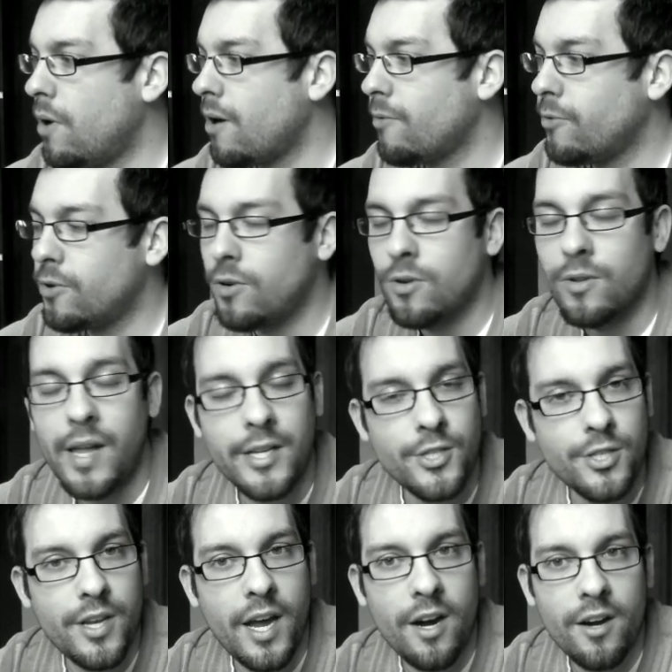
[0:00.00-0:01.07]
Marvel
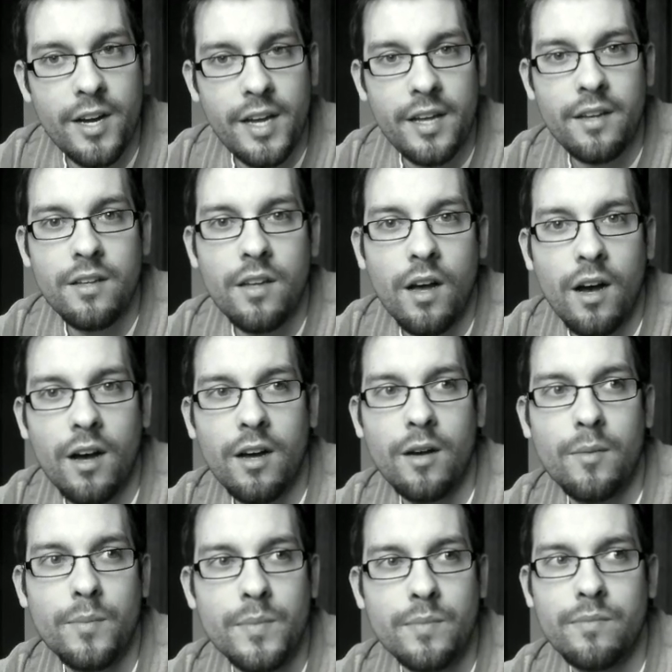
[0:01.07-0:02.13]
Legendary,
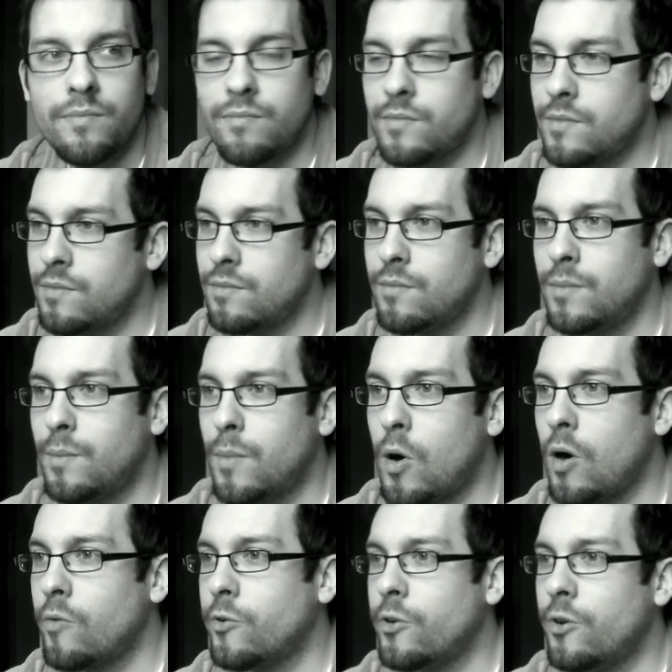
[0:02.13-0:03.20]

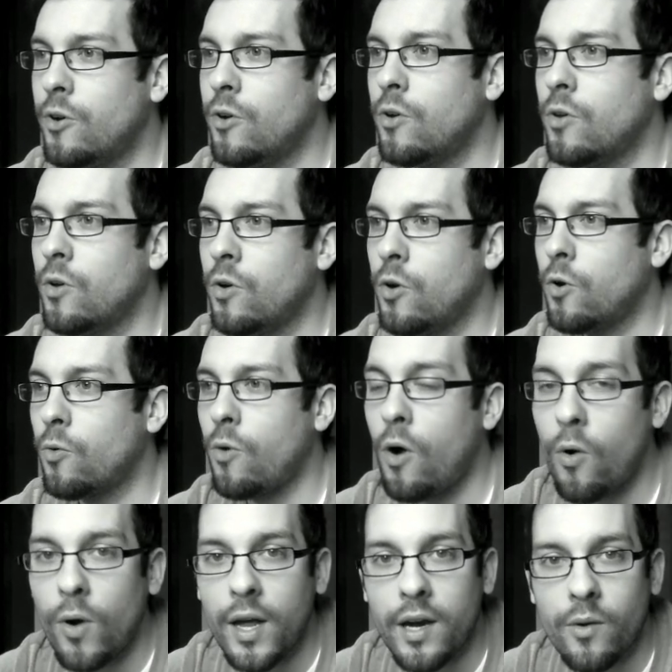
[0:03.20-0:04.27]
Marvel
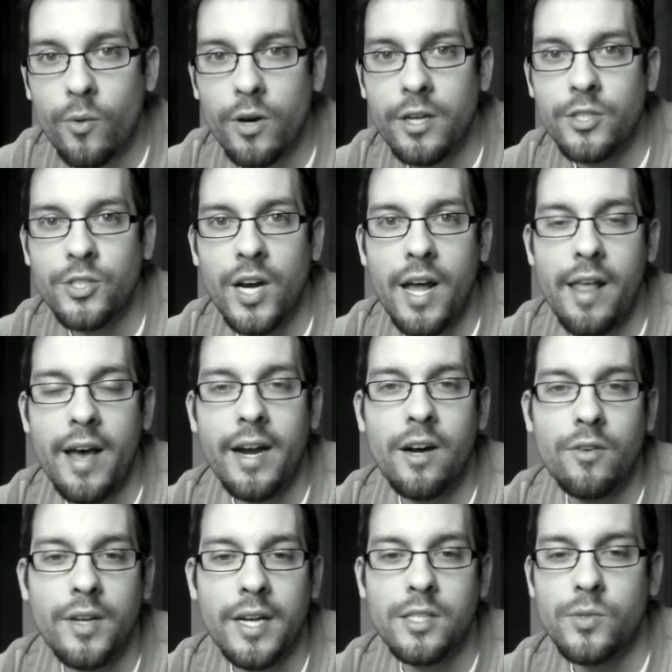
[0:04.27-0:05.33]
Heroic. We're going to try that
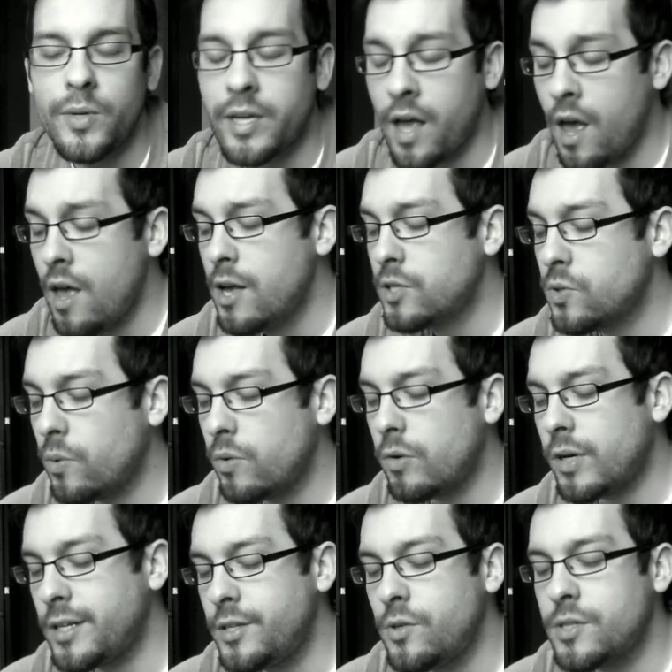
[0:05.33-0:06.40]
out next week. So what
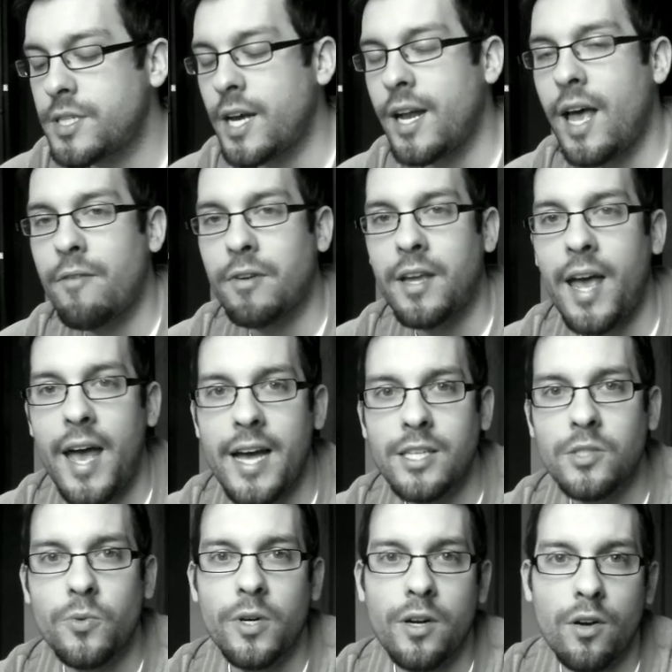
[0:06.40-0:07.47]
we want to do is kind of have a
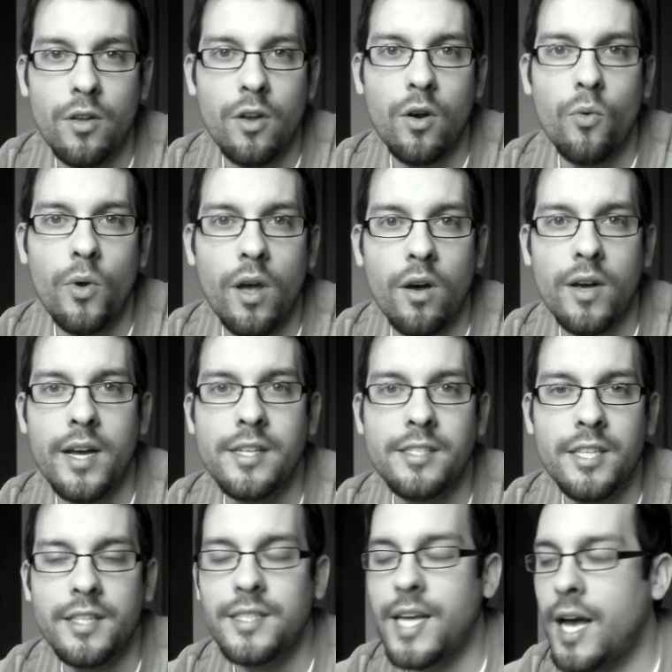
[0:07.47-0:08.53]
cast where, you know, we all kind
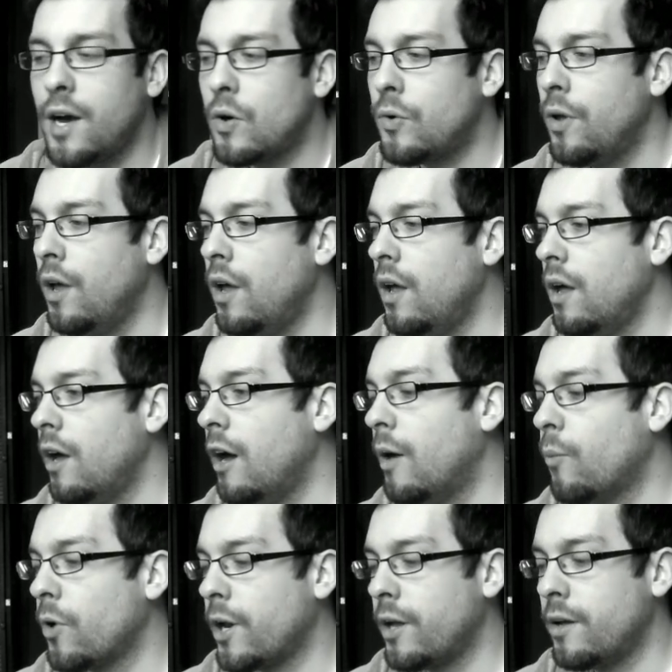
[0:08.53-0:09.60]
of sit down.
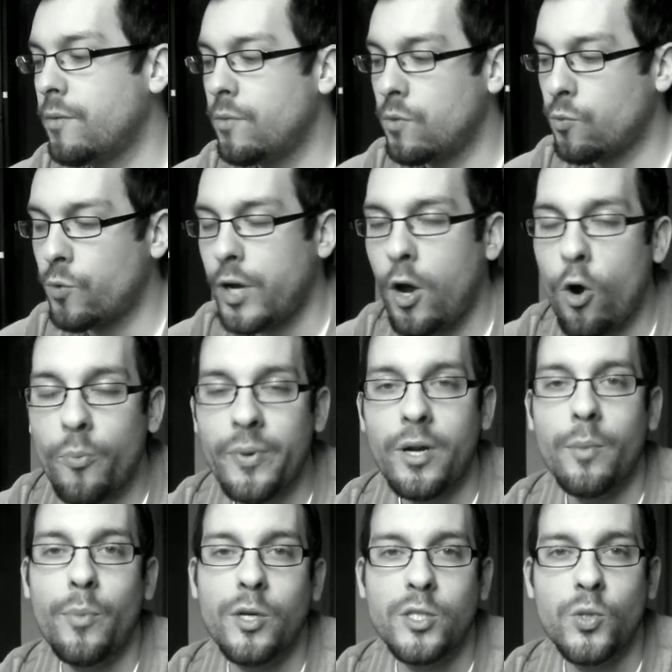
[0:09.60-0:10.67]
We're going to
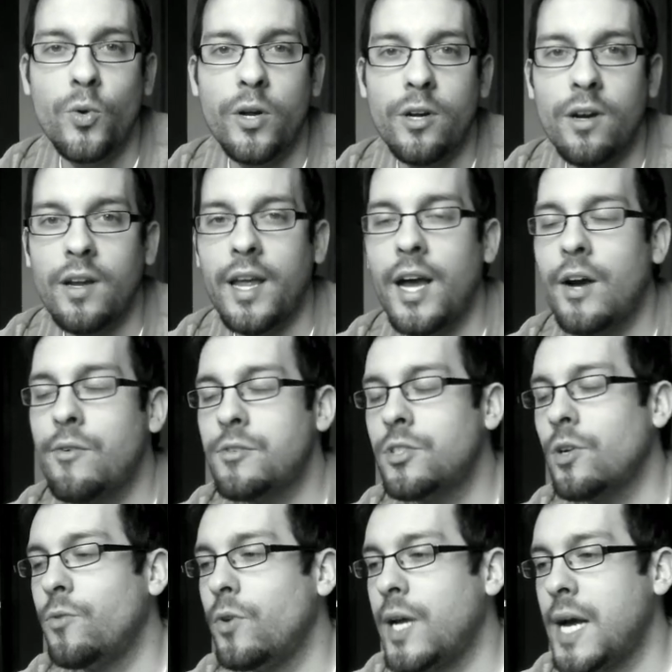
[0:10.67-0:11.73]
reopen up our Twitter account,
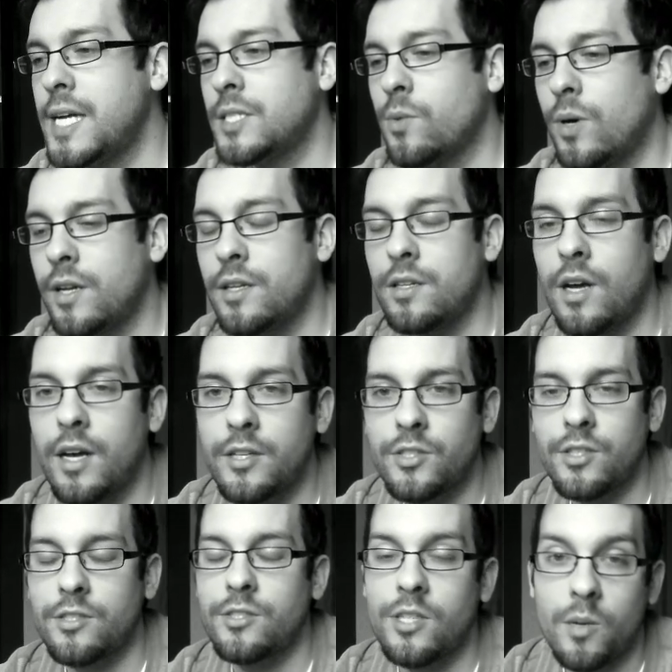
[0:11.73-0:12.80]
so if you guys want
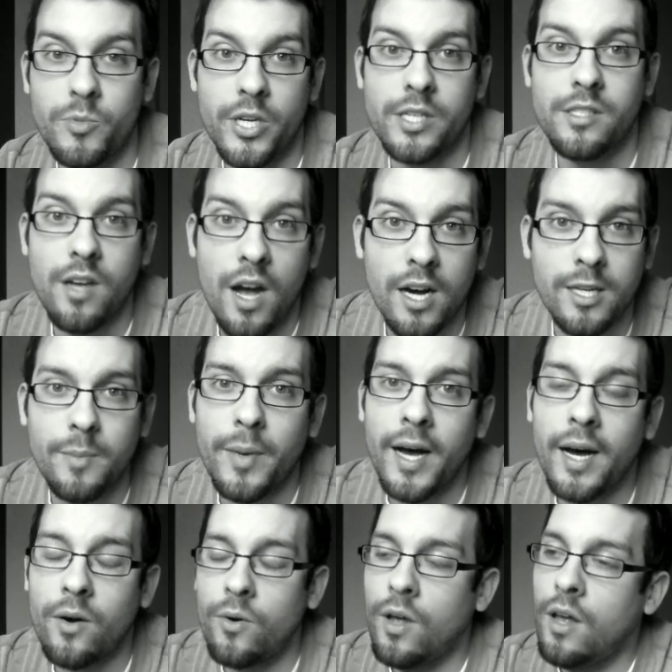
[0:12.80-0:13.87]
certain subjects talked
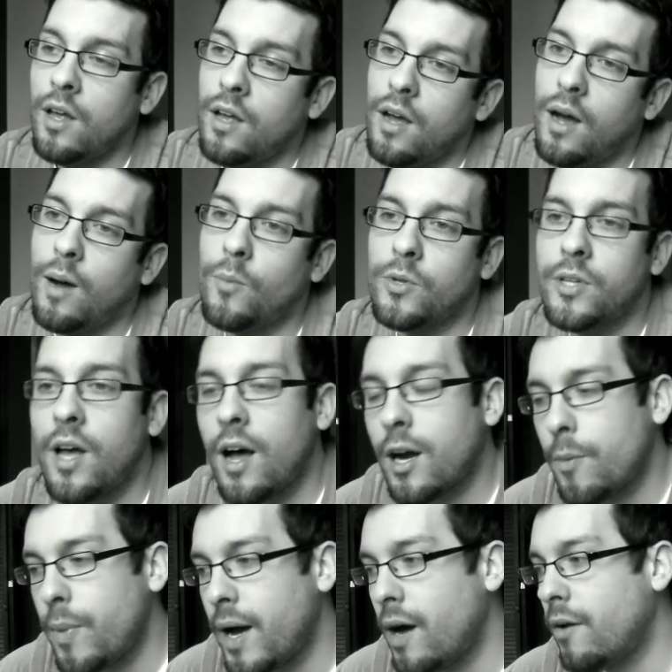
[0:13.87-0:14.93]
about, we'll
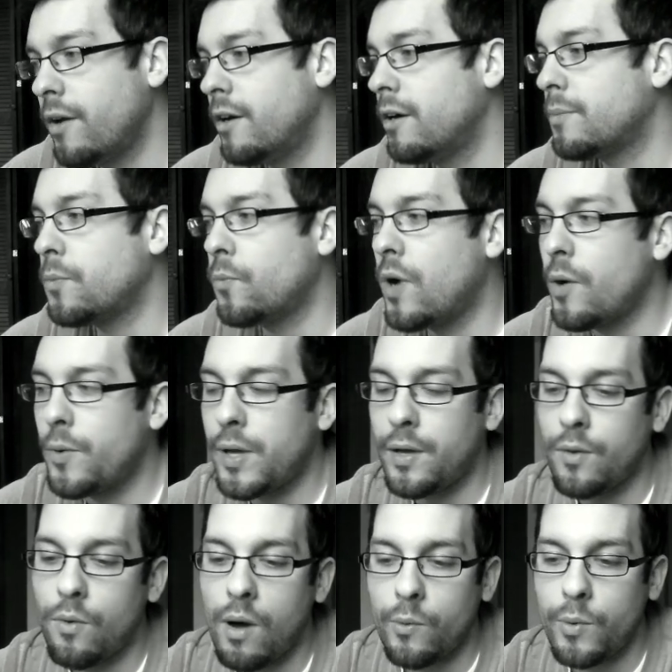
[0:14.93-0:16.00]
talk about them while
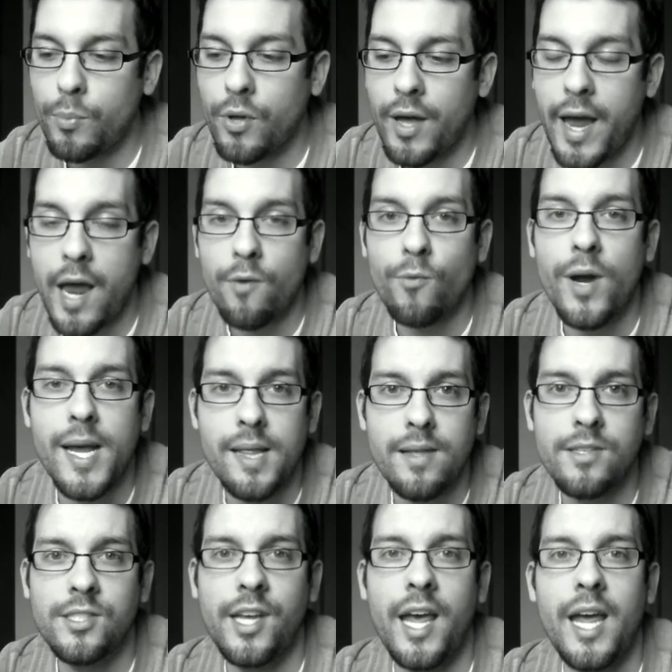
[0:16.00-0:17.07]
we play and
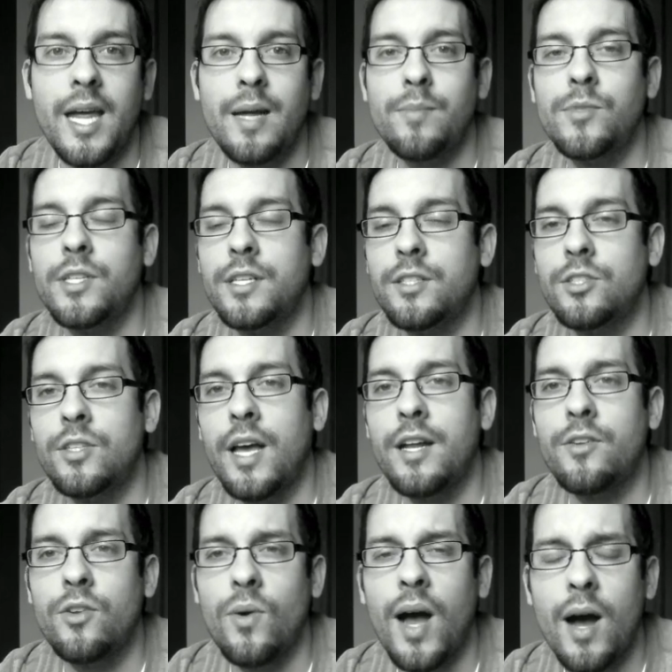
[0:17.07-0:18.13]
rate these games and
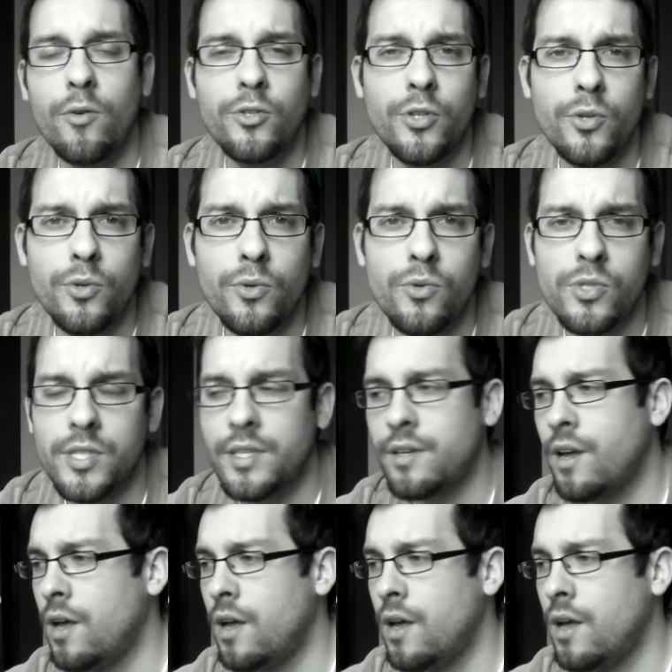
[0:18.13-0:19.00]
kind of do how-tos.